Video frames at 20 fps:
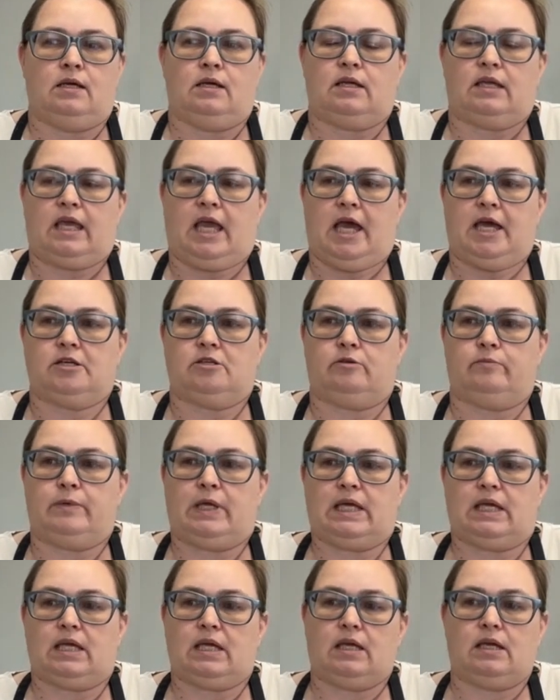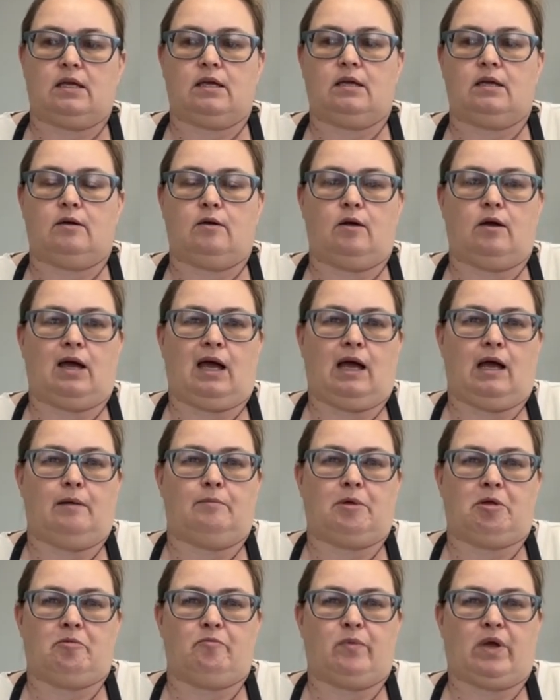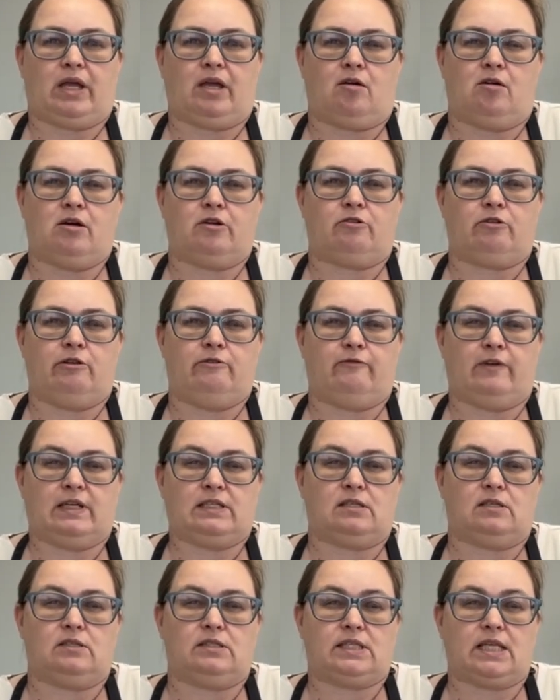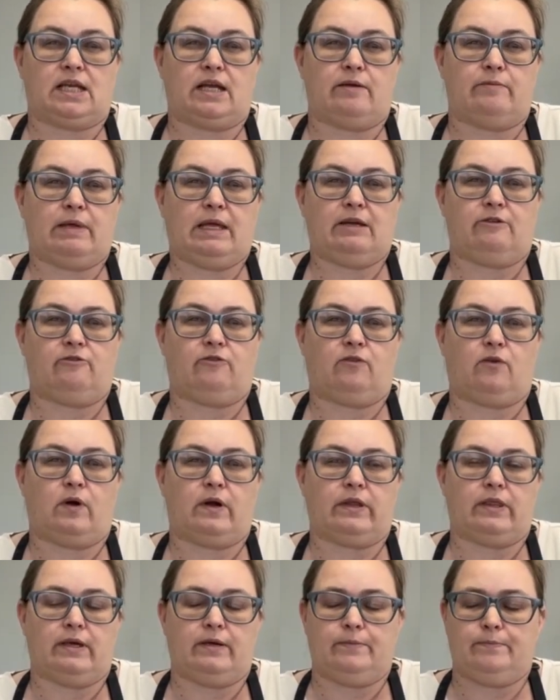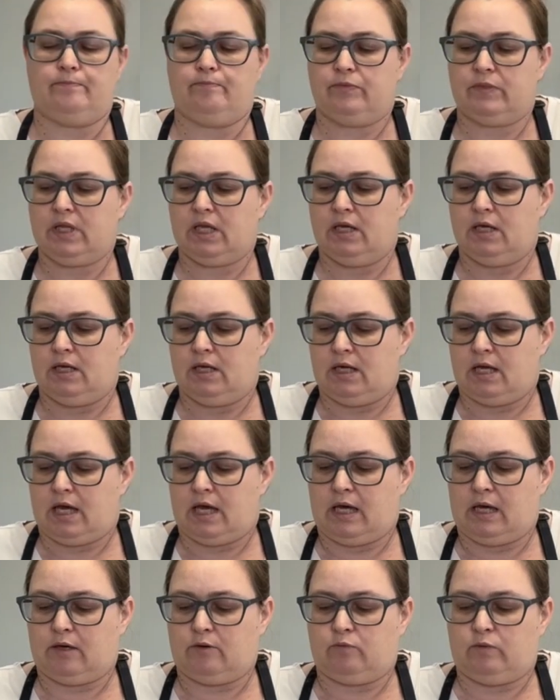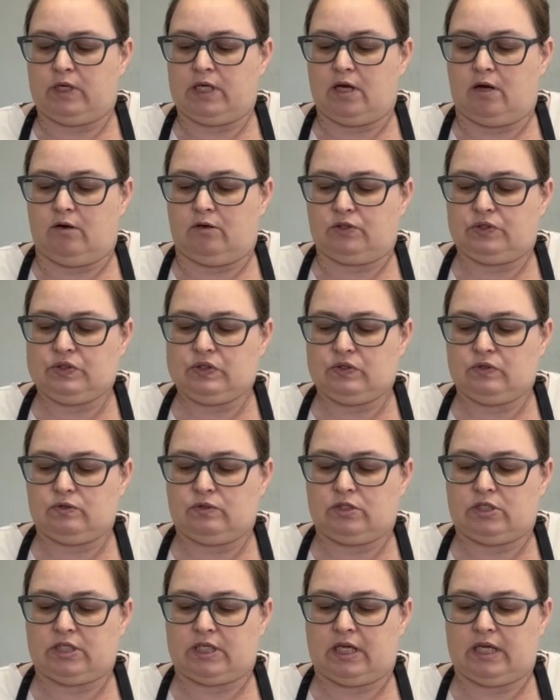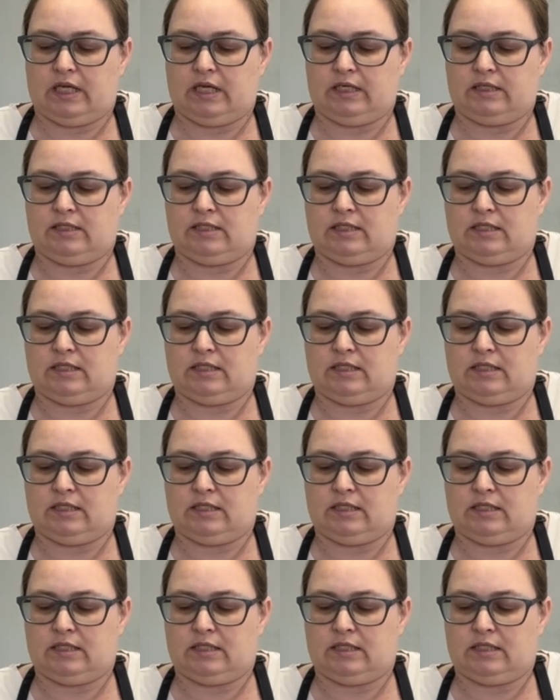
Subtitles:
candle making in my concrete vessels that I made for them, and we also did